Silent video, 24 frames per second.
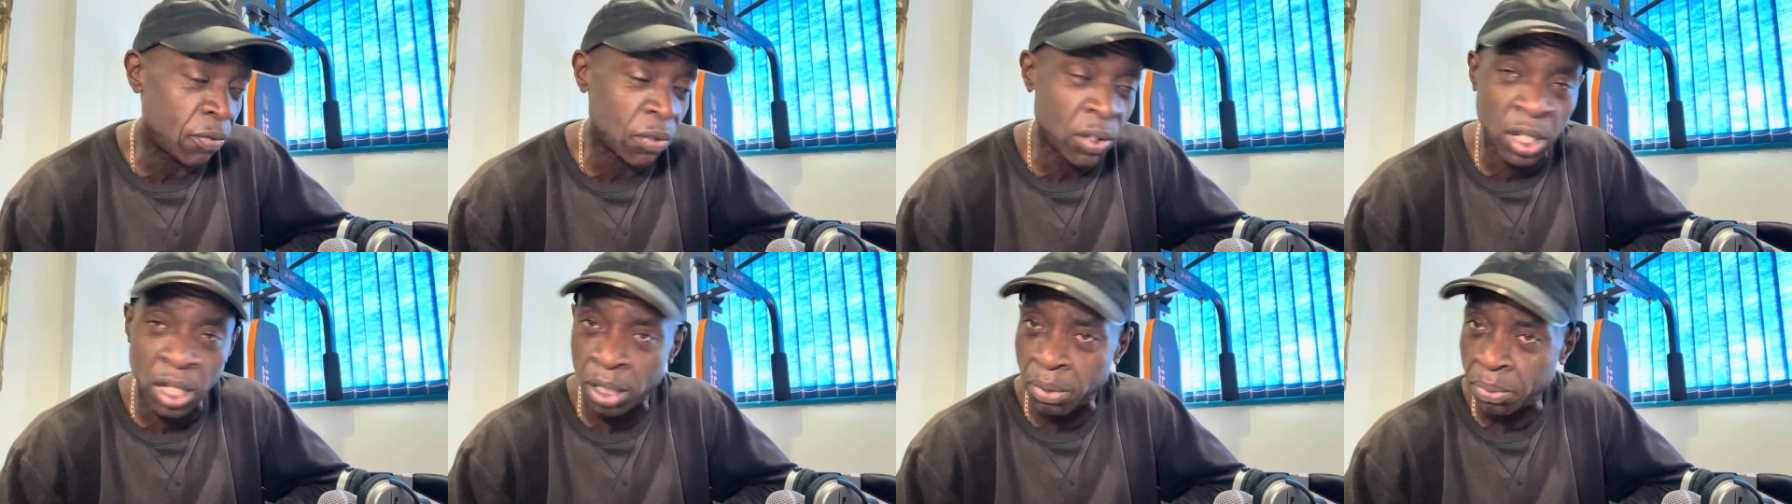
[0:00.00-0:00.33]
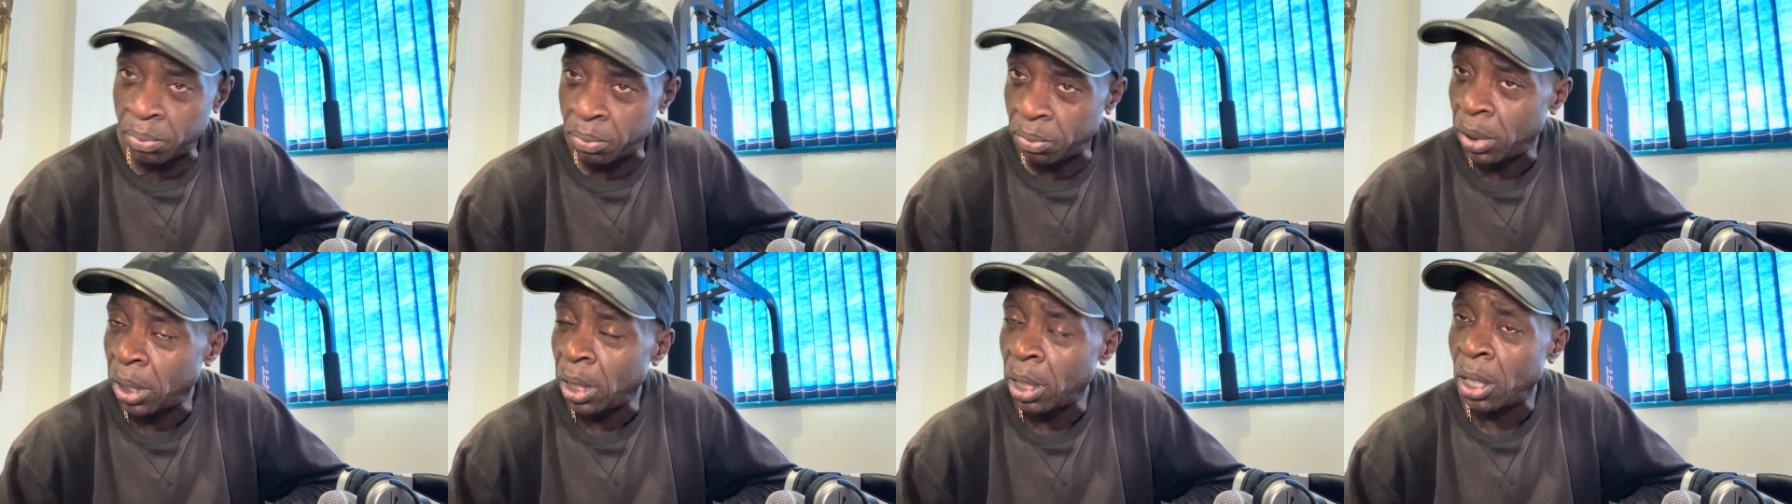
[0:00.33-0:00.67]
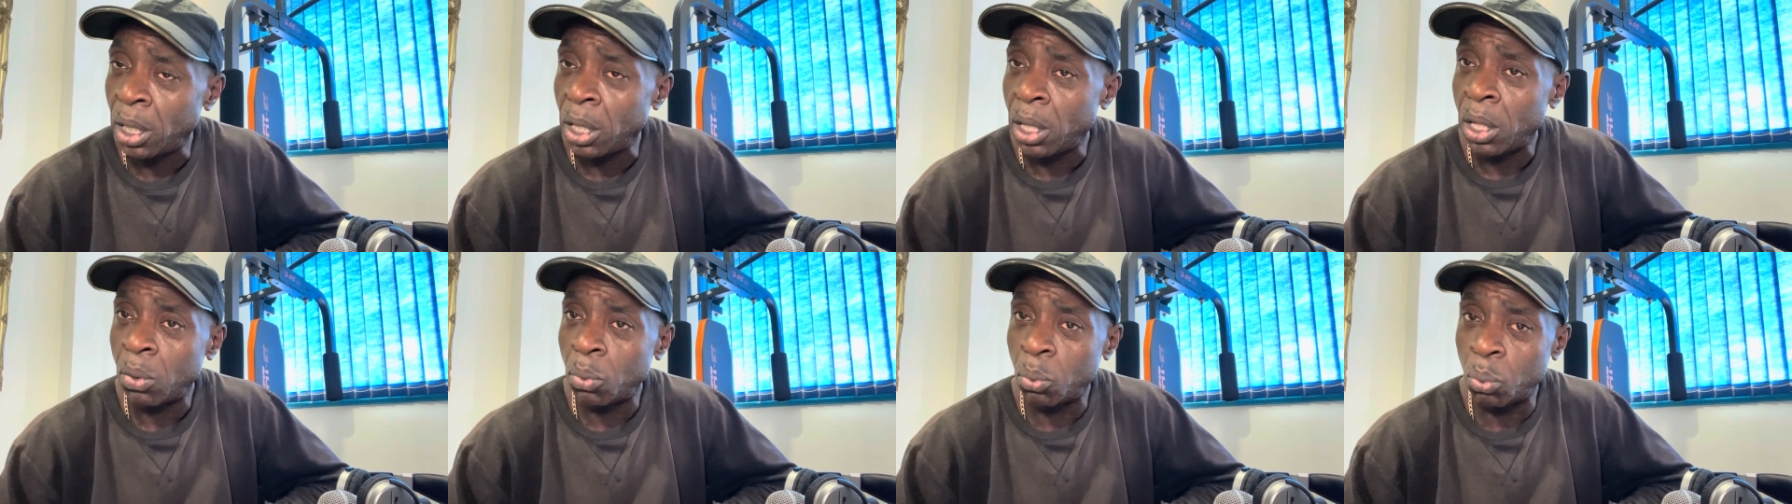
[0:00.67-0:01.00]

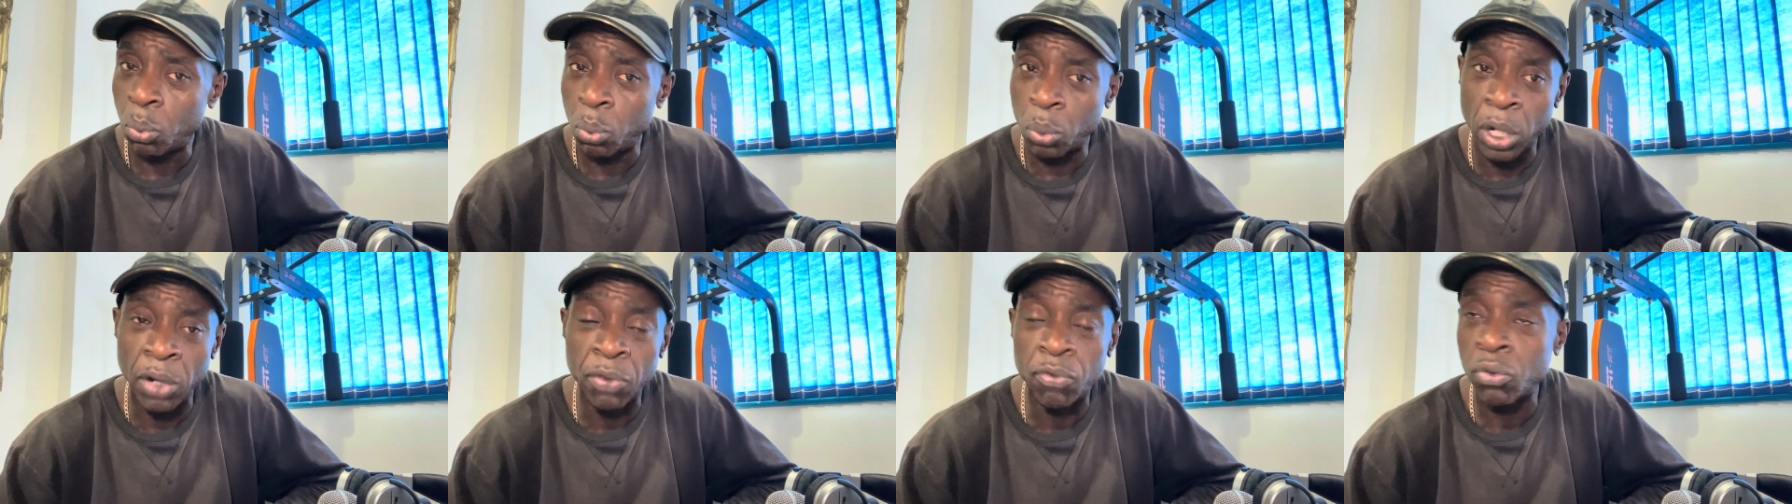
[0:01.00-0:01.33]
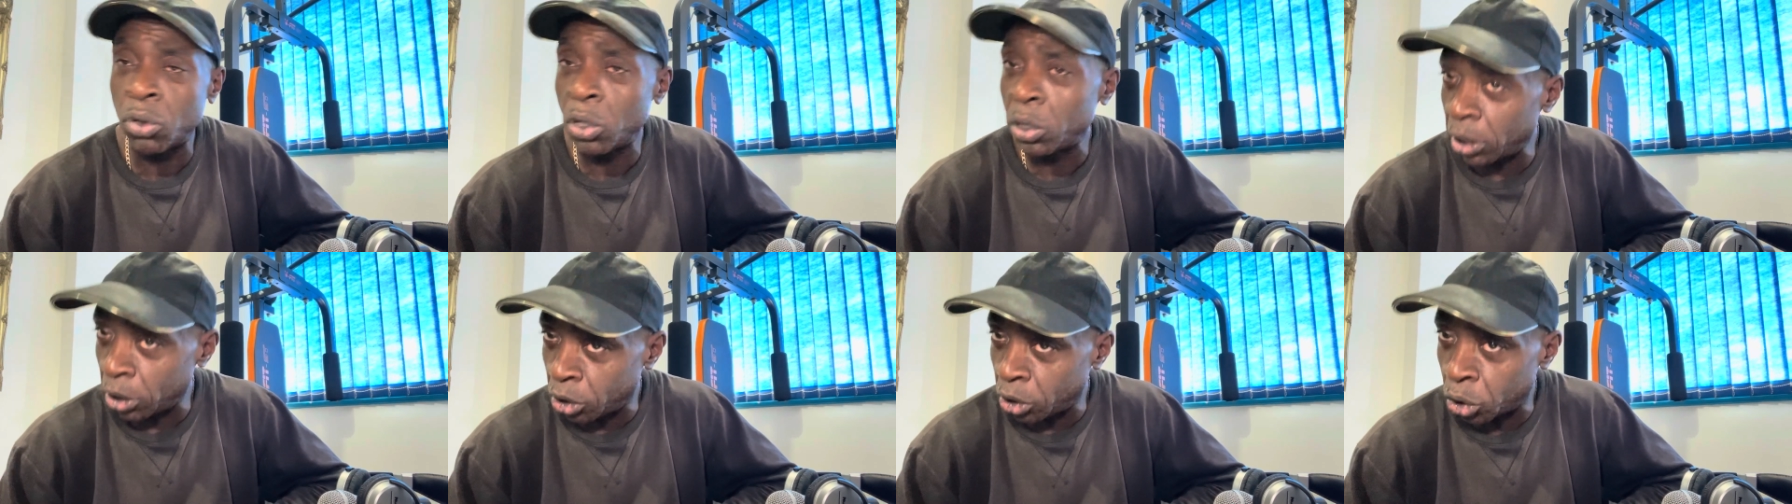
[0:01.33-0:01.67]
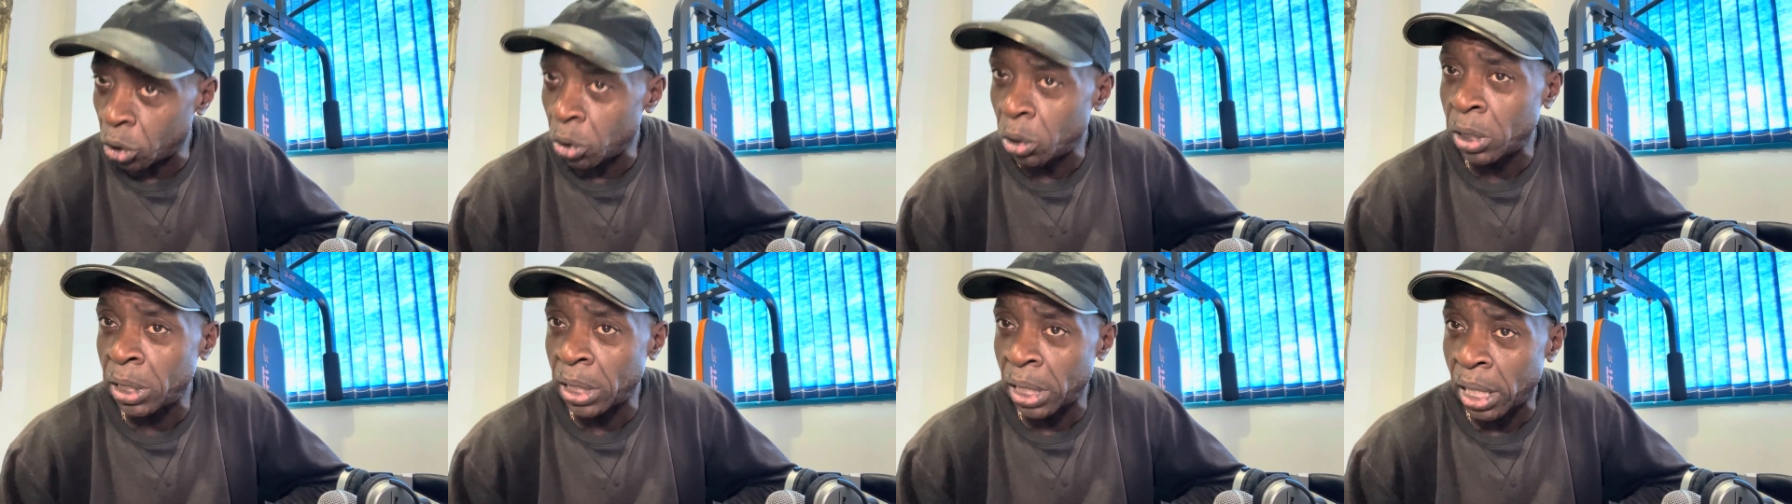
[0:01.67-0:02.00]
Rudy
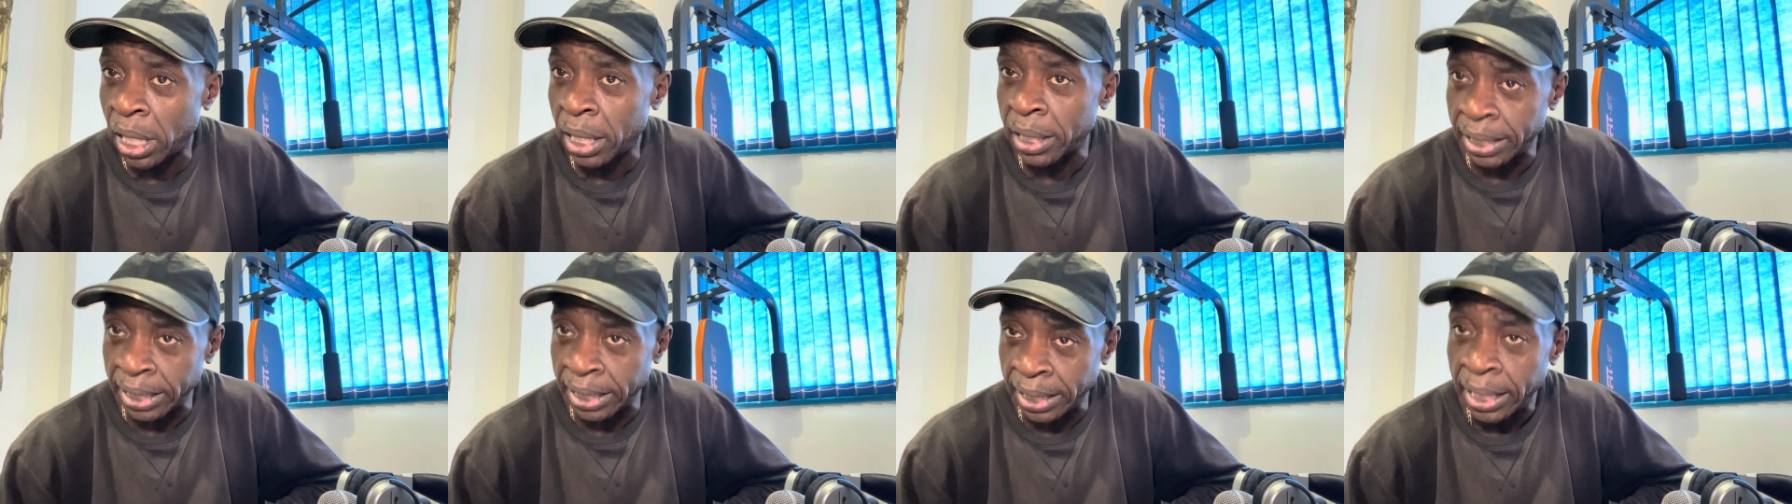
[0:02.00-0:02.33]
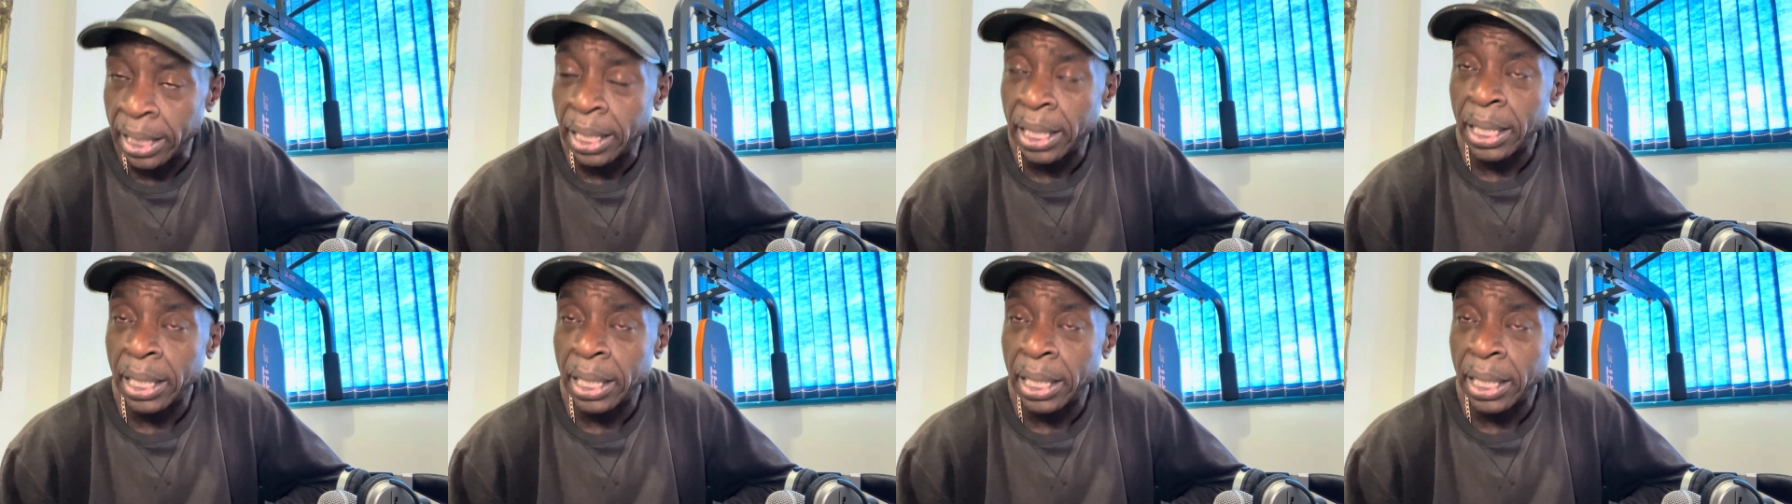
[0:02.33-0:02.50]
Giuliani.